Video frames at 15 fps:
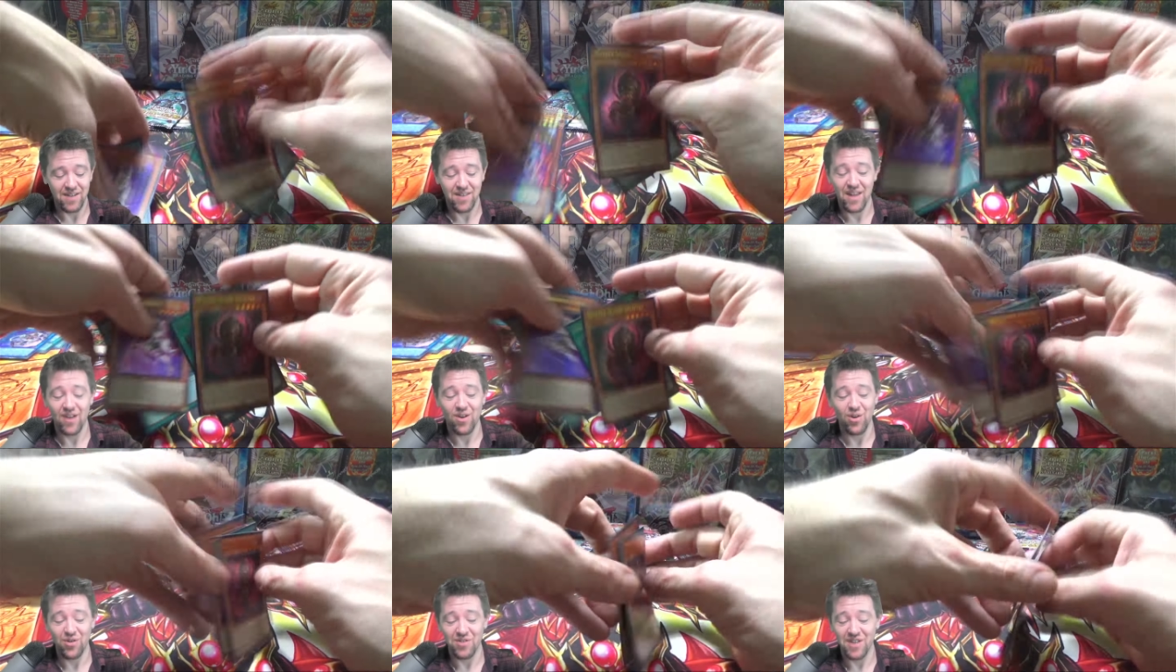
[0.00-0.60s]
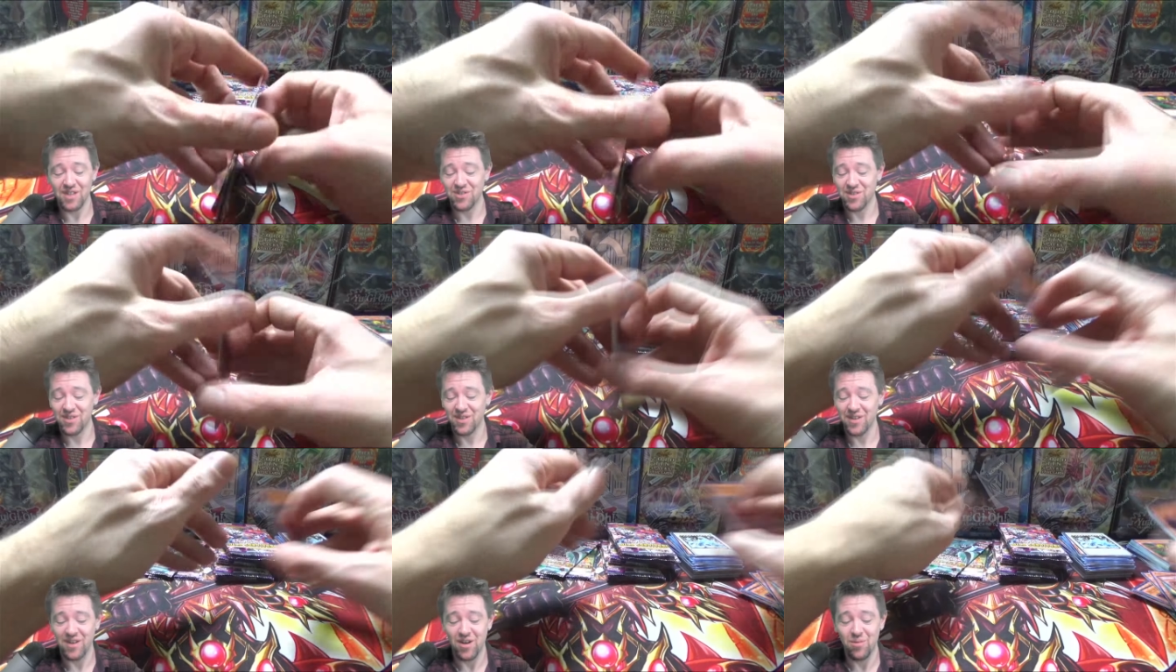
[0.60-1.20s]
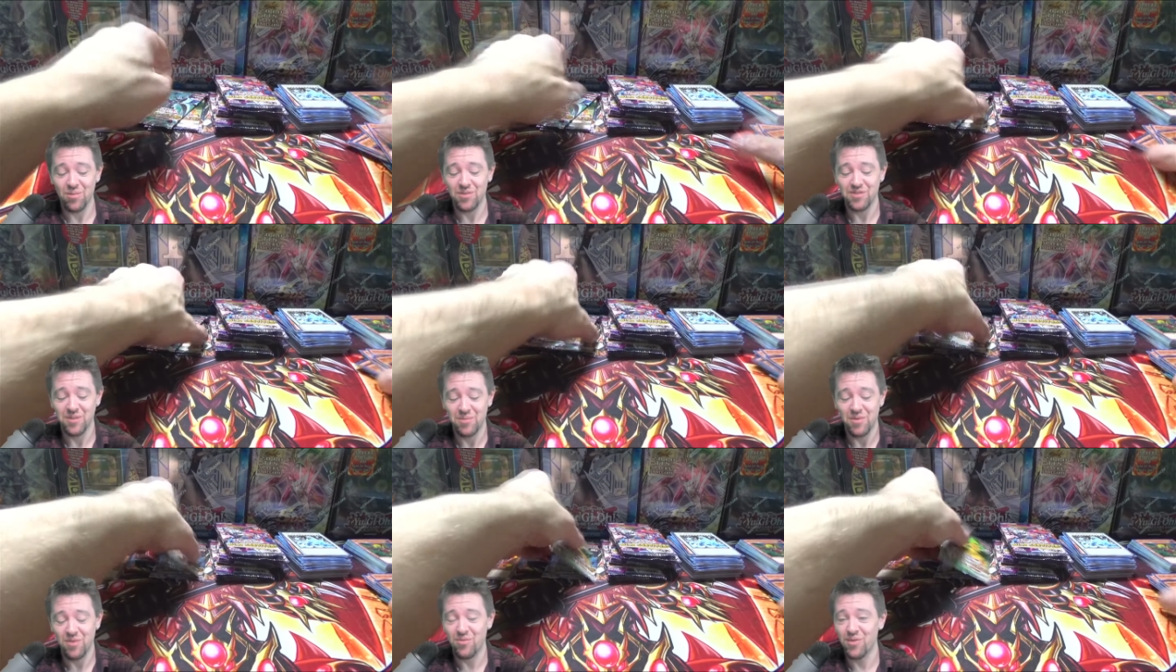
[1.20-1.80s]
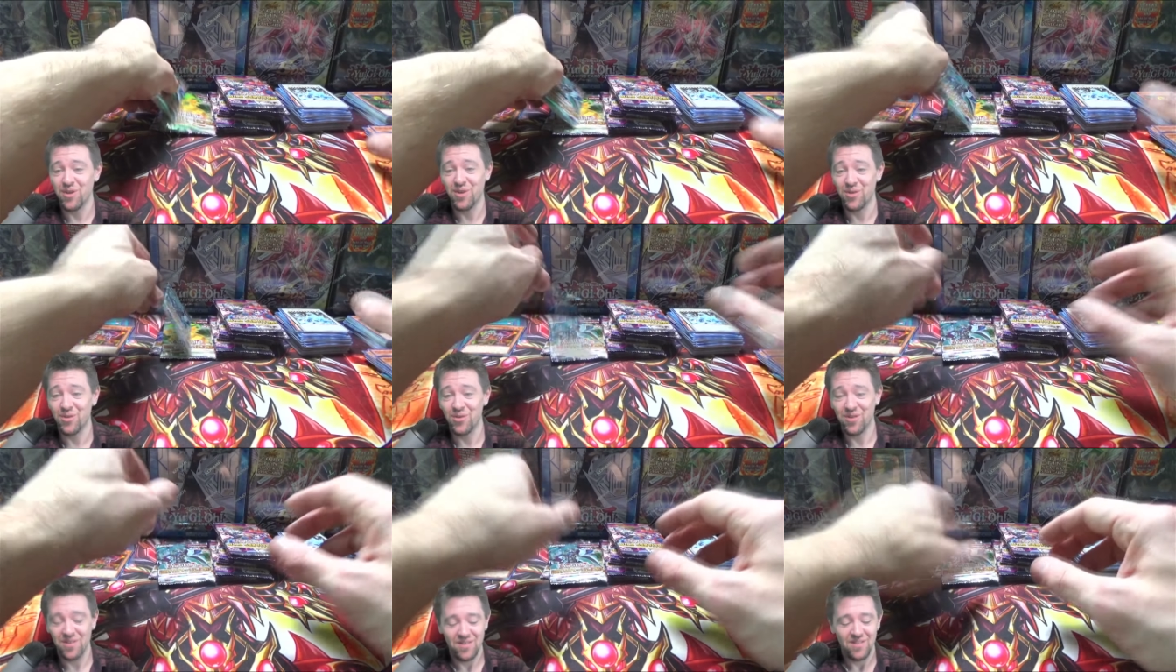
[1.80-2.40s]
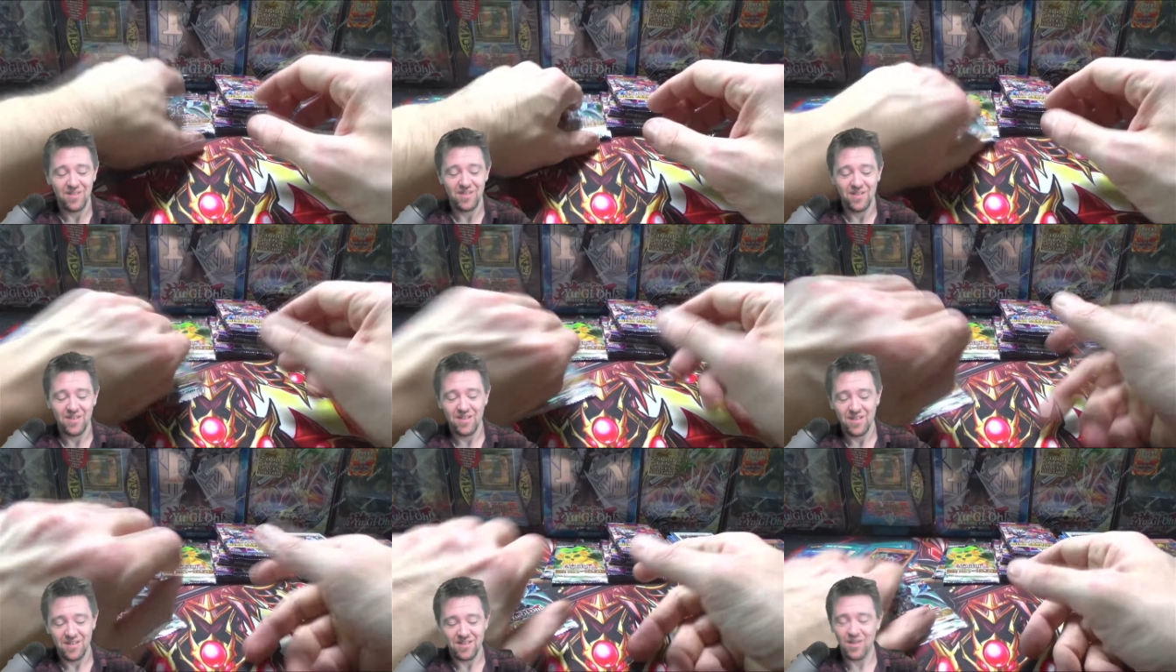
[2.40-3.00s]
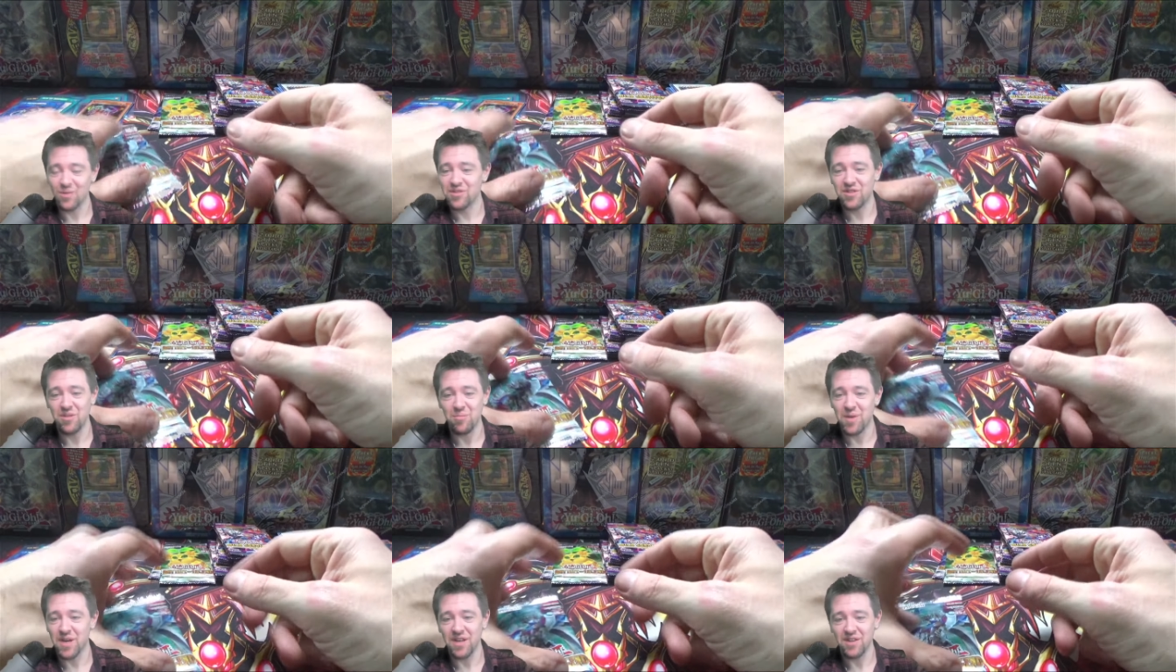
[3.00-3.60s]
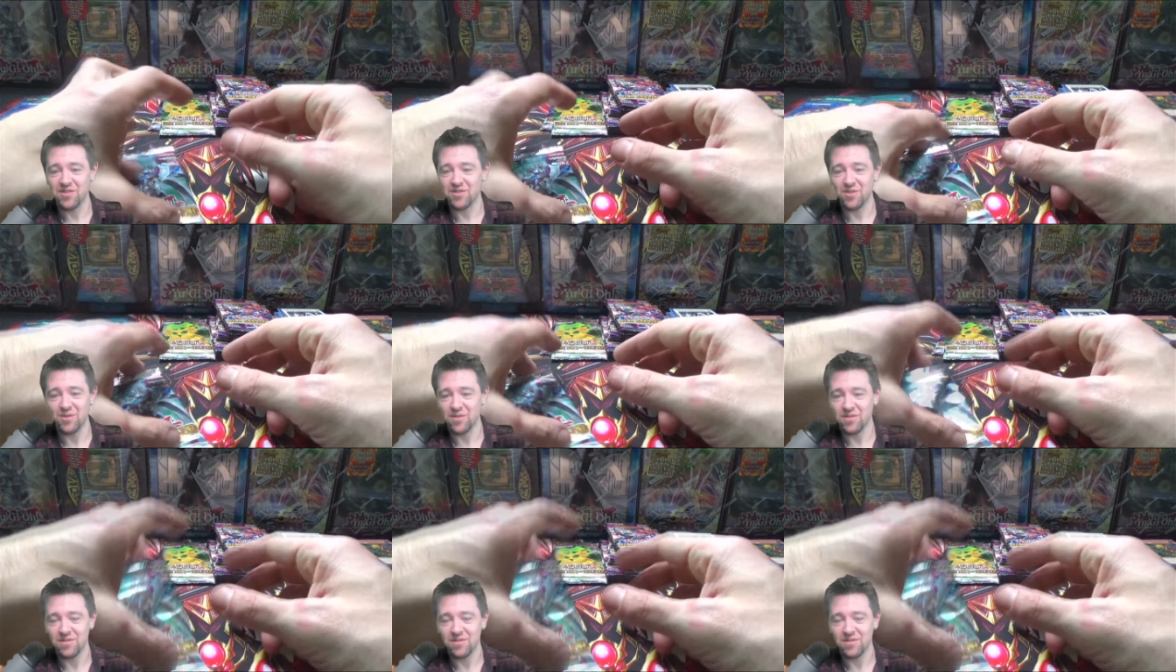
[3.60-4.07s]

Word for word: That card is actually like almost up to 300. It's always the biddies, dude.